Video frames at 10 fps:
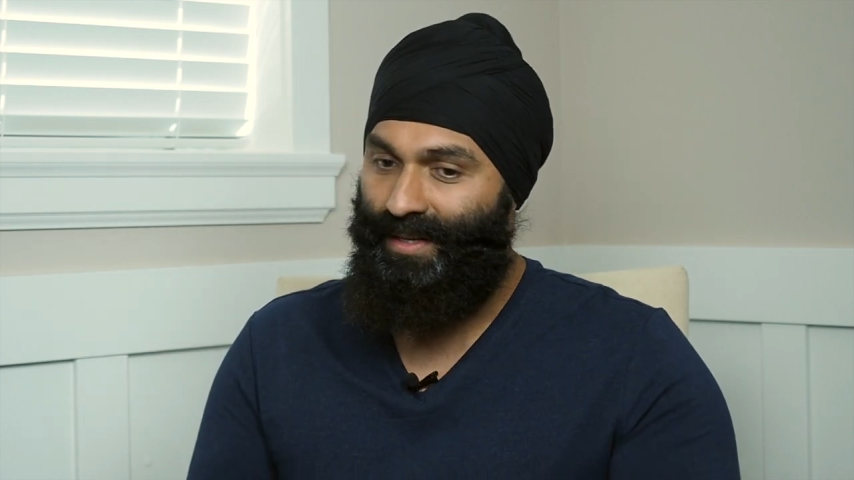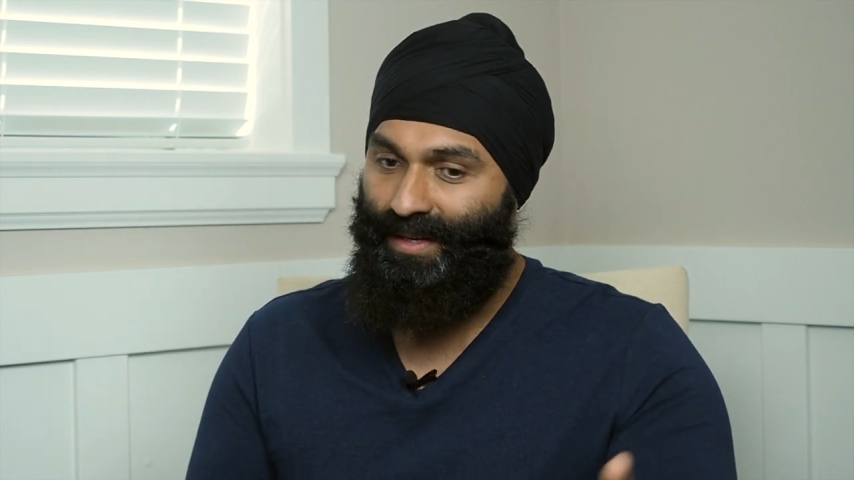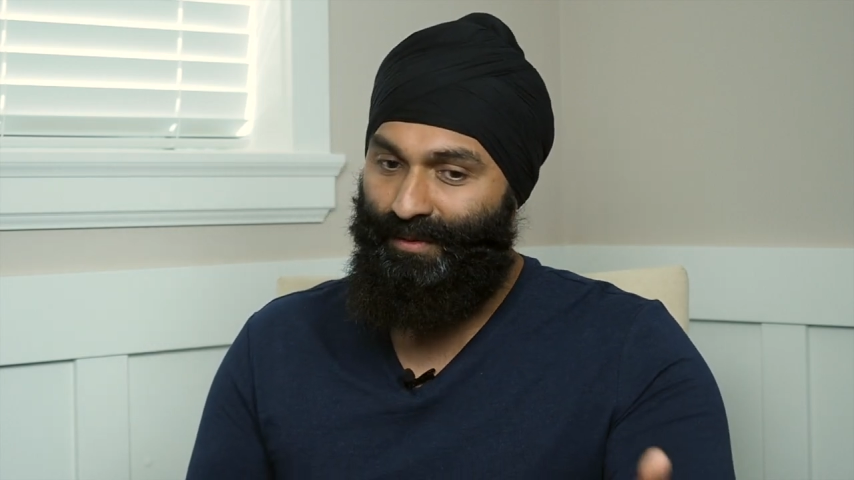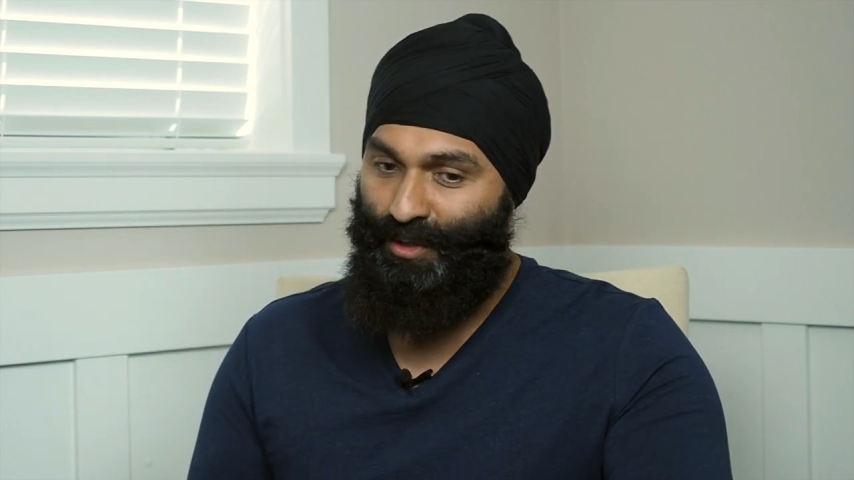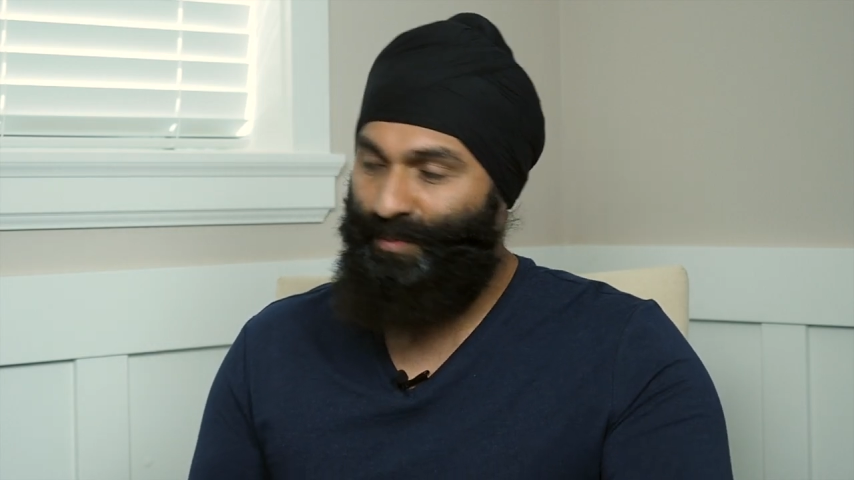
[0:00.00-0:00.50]

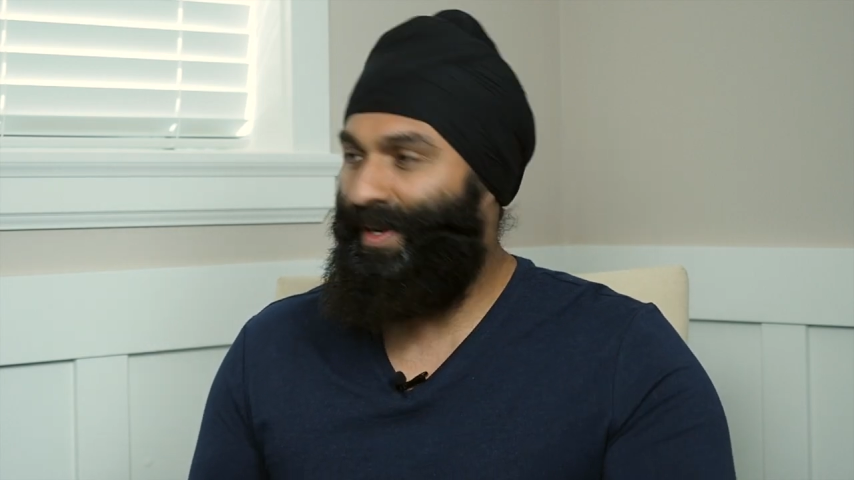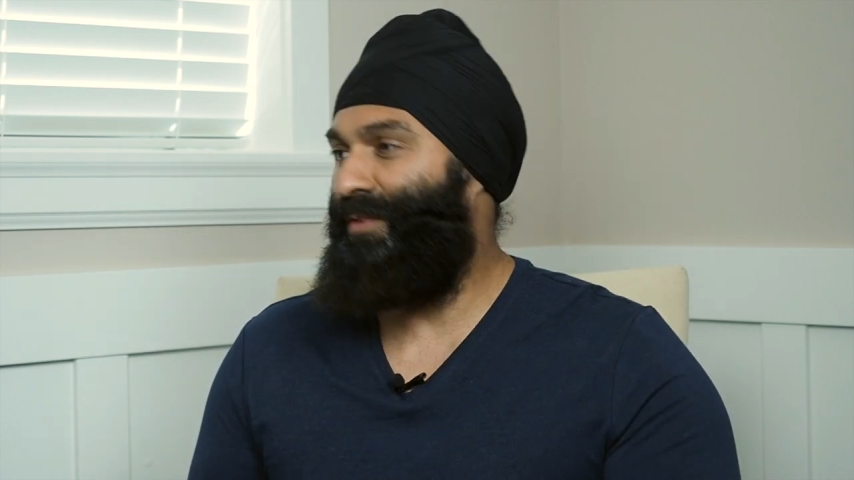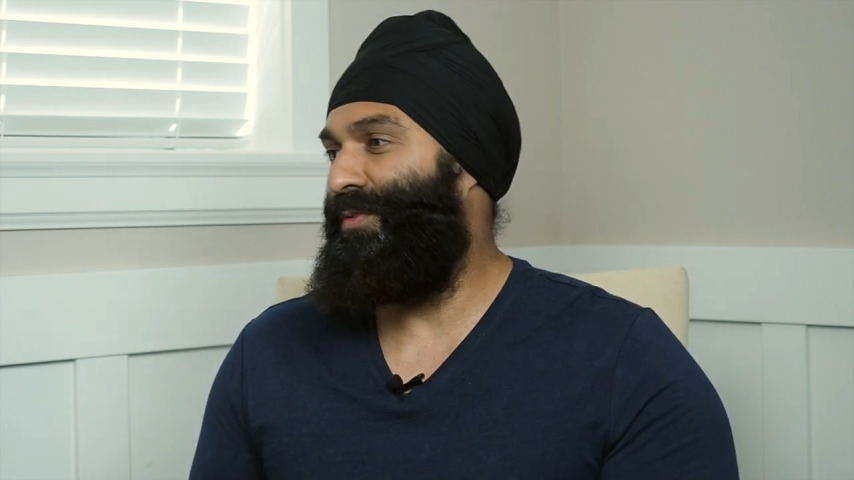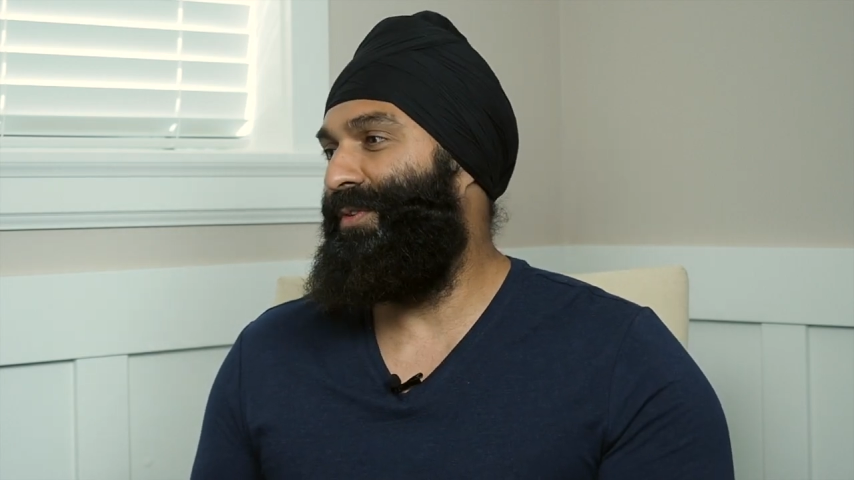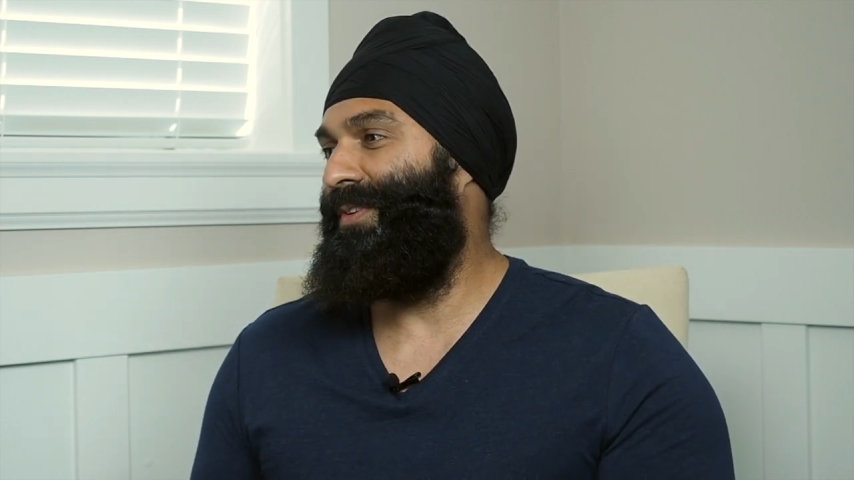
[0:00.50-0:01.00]

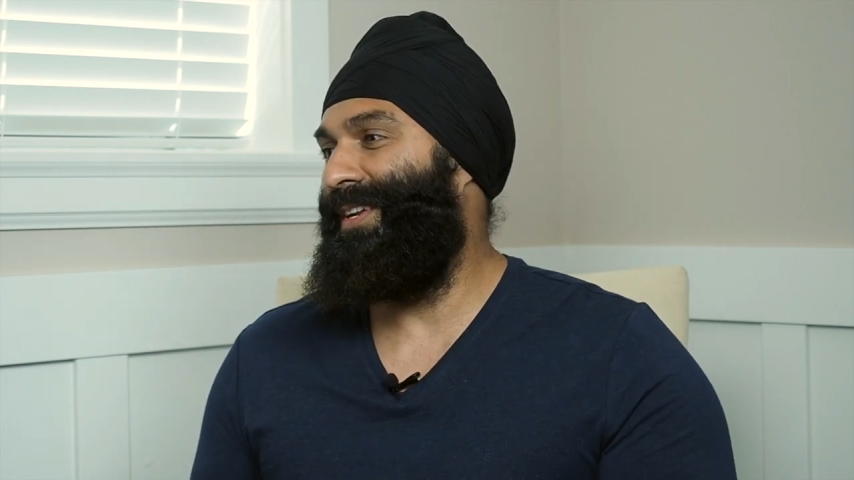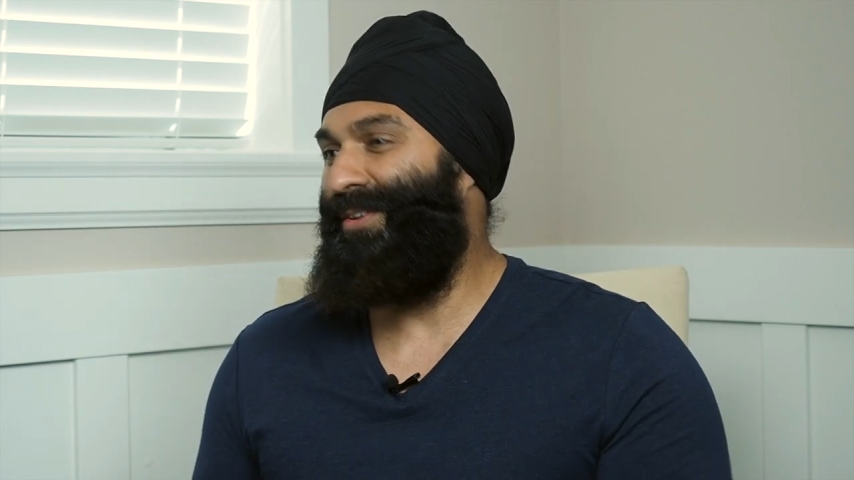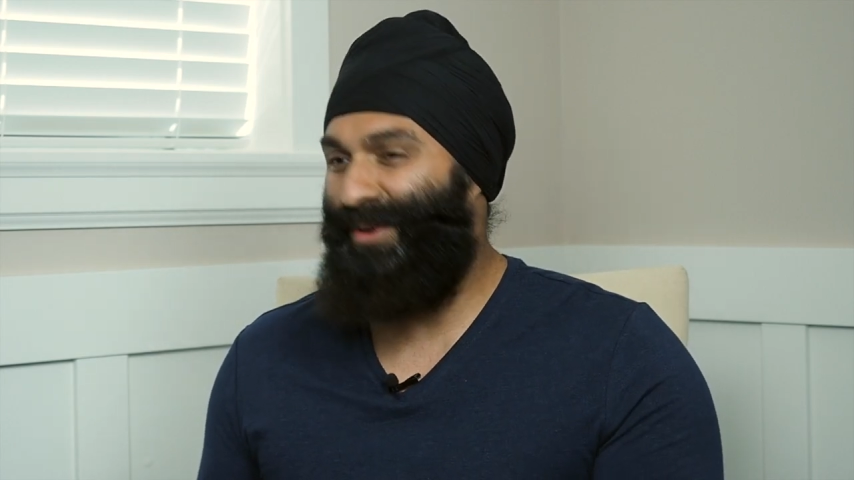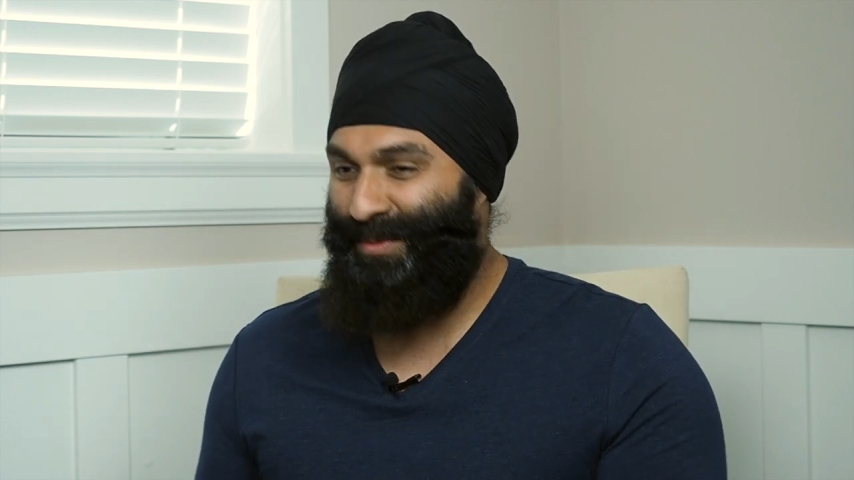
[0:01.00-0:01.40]
respectful and not